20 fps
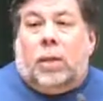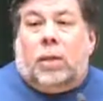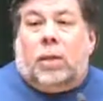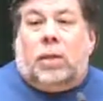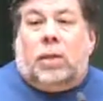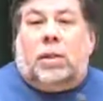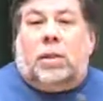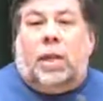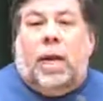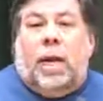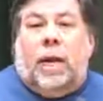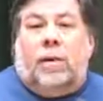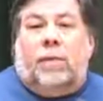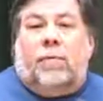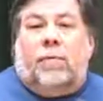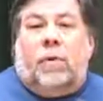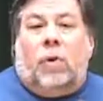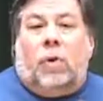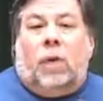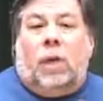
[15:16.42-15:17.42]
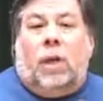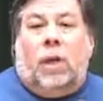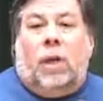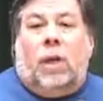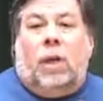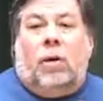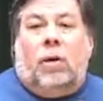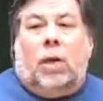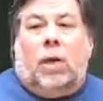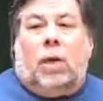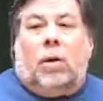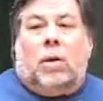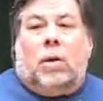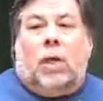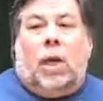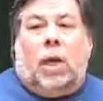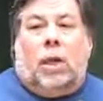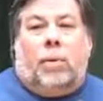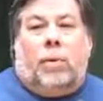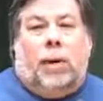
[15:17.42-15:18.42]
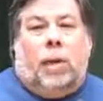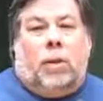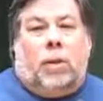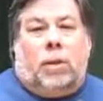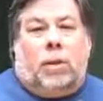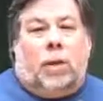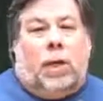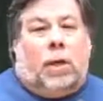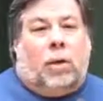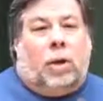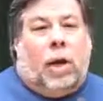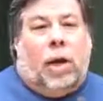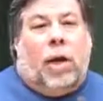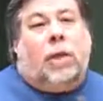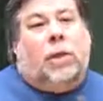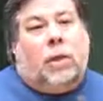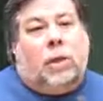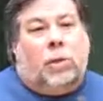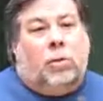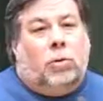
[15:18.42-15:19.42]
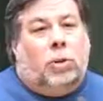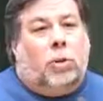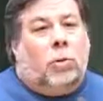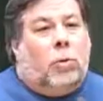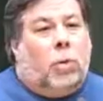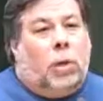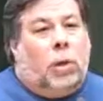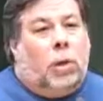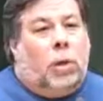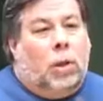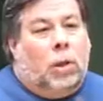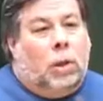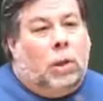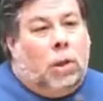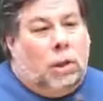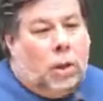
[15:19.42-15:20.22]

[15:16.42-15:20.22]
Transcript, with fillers: Stanford Linear Accelerator Center. I hate to use the word.